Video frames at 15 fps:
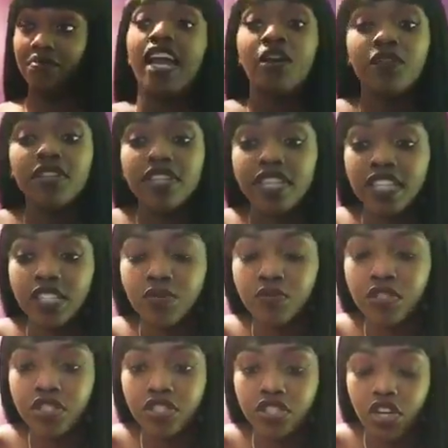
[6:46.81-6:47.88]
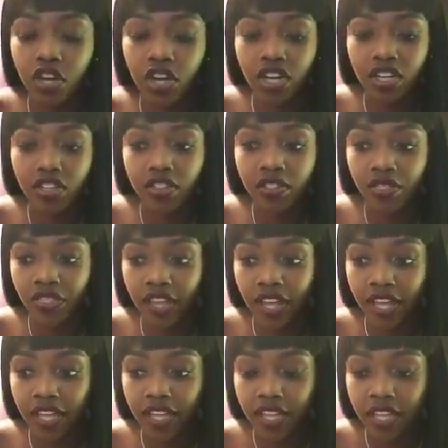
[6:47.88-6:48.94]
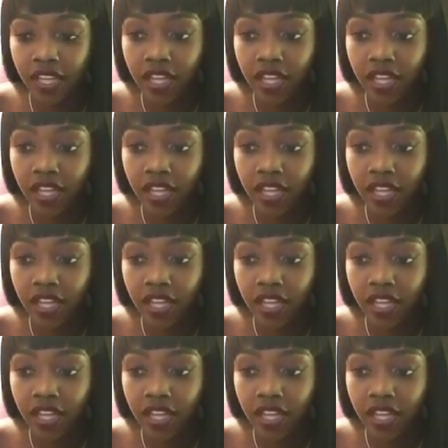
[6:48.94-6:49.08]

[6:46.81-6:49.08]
Nowadays we're taught that